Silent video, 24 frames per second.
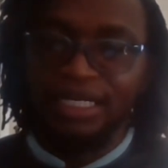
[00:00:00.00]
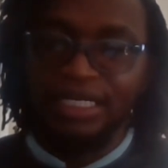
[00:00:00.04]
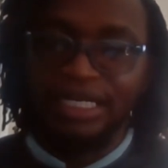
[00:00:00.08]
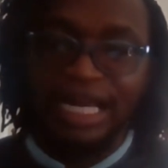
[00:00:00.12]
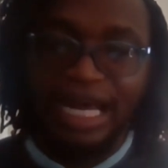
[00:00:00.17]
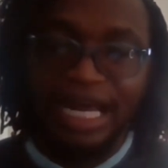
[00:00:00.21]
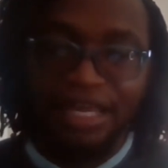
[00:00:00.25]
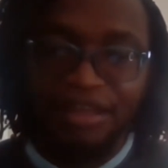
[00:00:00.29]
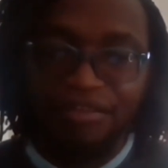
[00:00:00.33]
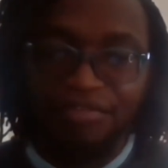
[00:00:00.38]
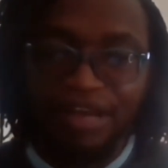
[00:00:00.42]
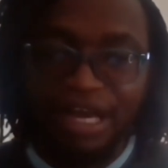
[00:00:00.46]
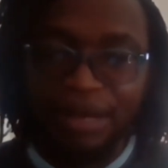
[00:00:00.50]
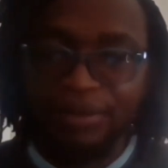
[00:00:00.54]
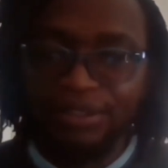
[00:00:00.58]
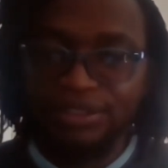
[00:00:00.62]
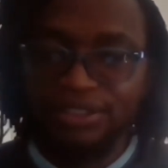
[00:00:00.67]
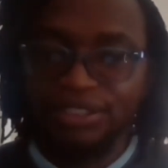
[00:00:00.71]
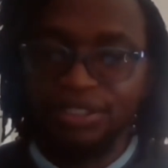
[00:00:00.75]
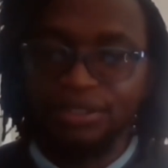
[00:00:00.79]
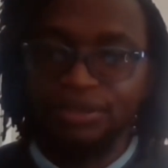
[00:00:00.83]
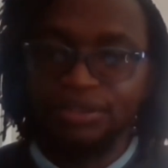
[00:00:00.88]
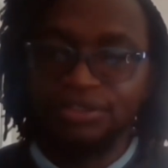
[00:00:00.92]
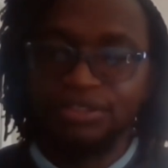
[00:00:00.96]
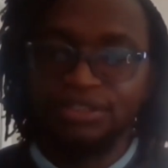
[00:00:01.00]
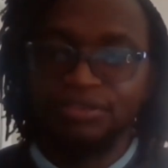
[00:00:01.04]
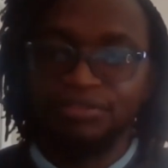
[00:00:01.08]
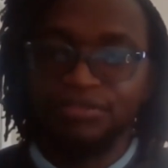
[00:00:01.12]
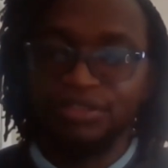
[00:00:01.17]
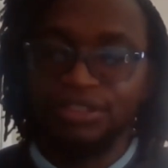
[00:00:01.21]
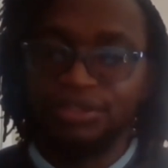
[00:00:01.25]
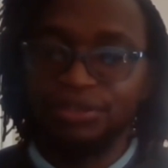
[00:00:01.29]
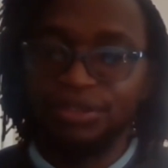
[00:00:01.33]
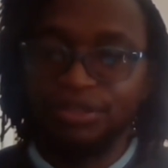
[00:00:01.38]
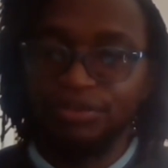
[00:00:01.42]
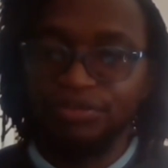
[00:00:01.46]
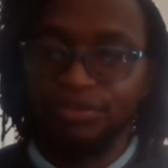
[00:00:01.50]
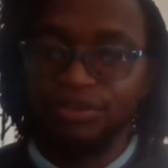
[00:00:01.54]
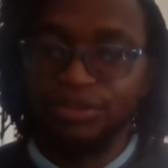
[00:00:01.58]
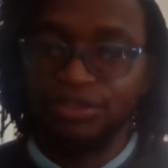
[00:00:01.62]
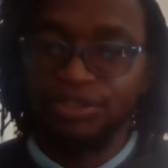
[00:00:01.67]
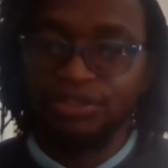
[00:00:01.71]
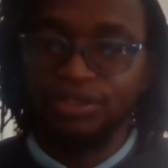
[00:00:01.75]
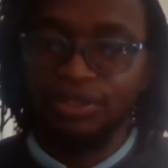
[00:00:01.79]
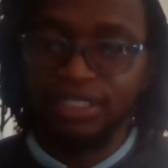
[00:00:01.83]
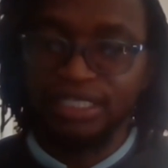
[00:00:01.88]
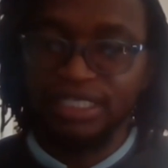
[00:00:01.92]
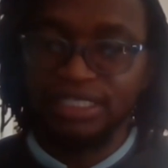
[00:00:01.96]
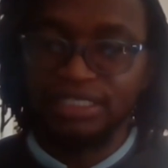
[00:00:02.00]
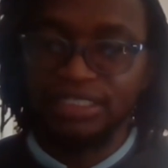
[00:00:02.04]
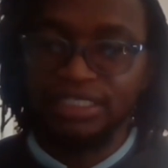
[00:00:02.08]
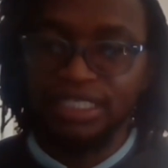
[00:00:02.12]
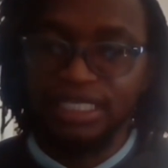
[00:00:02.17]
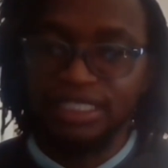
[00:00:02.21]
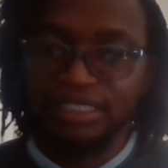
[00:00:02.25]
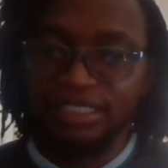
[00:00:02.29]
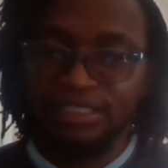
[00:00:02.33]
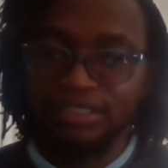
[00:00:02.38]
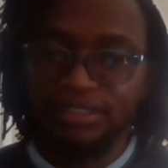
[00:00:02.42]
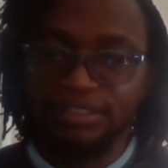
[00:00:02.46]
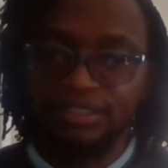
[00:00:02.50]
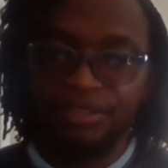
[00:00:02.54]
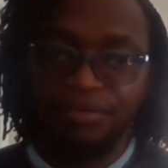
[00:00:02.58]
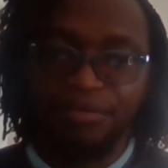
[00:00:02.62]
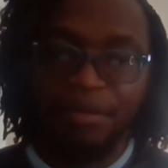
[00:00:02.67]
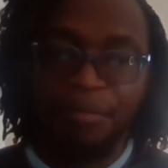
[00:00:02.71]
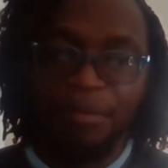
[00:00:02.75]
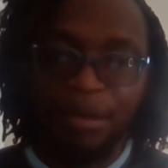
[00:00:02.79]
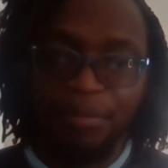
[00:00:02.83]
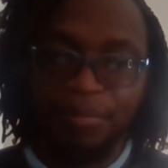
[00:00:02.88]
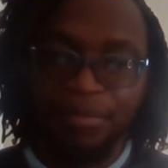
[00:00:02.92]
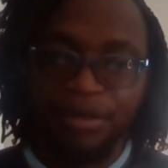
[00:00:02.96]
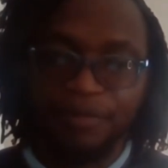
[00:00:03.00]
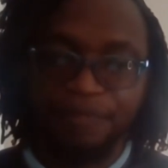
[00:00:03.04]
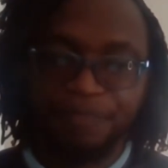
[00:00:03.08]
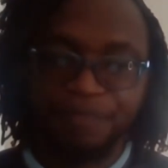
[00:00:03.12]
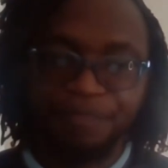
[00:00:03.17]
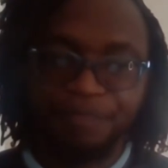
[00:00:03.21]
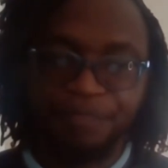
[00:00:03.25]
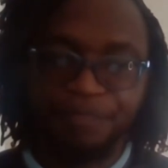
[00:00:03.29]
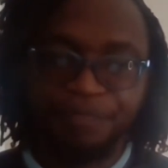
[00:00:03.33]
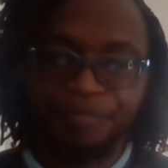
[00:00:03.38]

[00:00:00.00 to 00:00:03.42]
Now, if I were to go to the Victoria Falls Stock Exchange, remember,